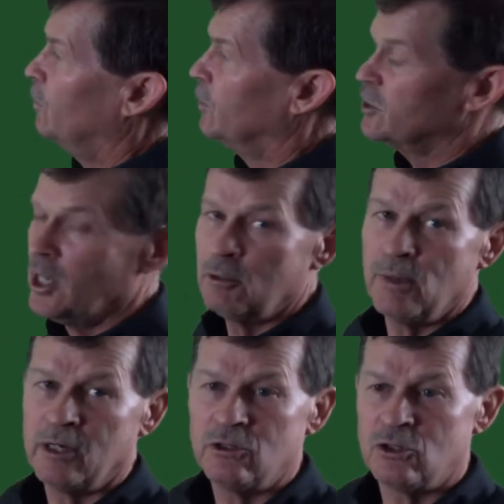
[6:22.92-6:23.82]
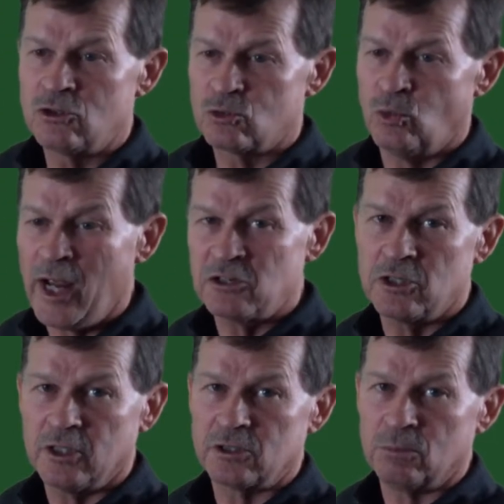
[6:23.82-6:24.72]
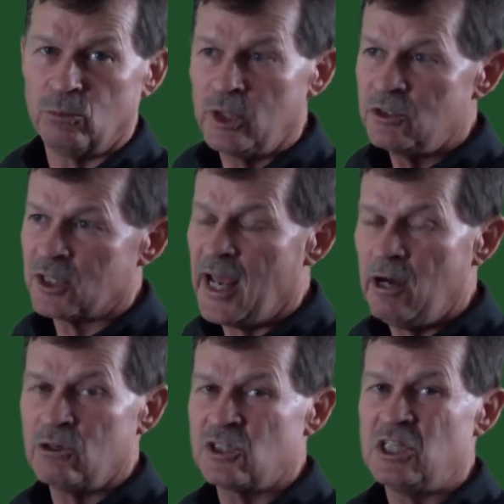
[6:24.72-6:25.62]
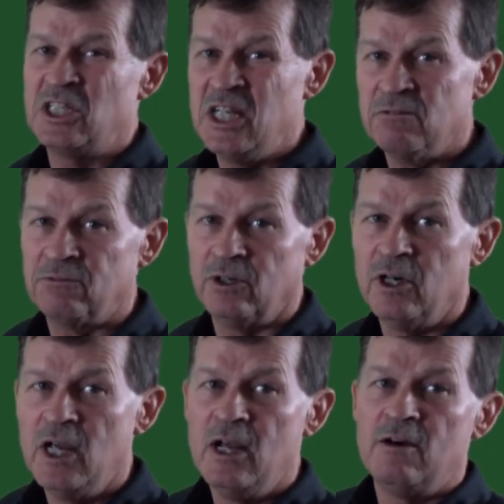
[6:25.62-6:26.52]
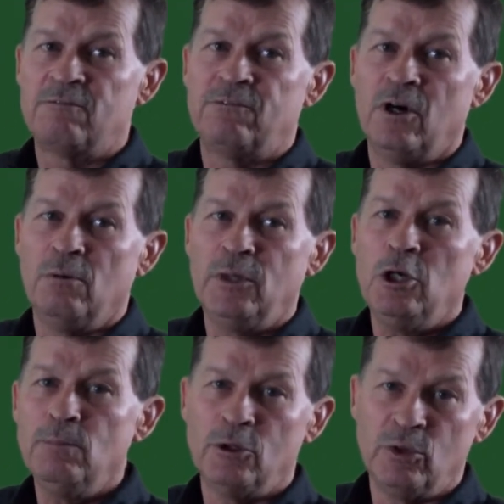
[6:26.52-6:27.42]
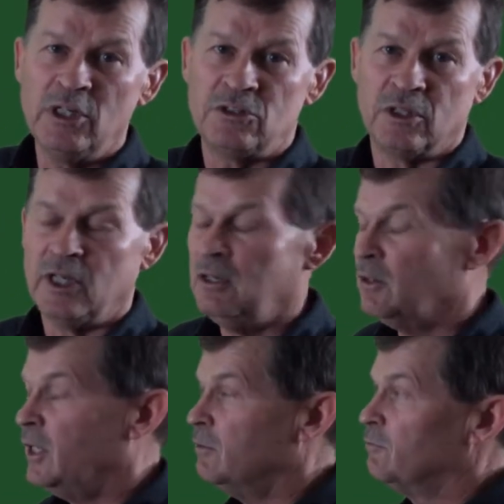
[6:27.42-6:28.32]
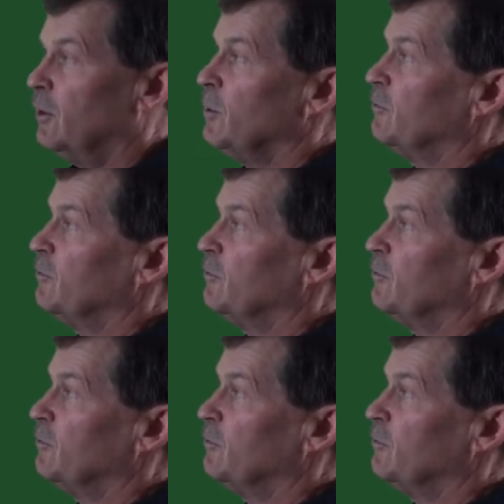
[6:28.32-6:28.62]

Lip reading: talking about. It is rationalism, reason. How does it differ from human reason and from the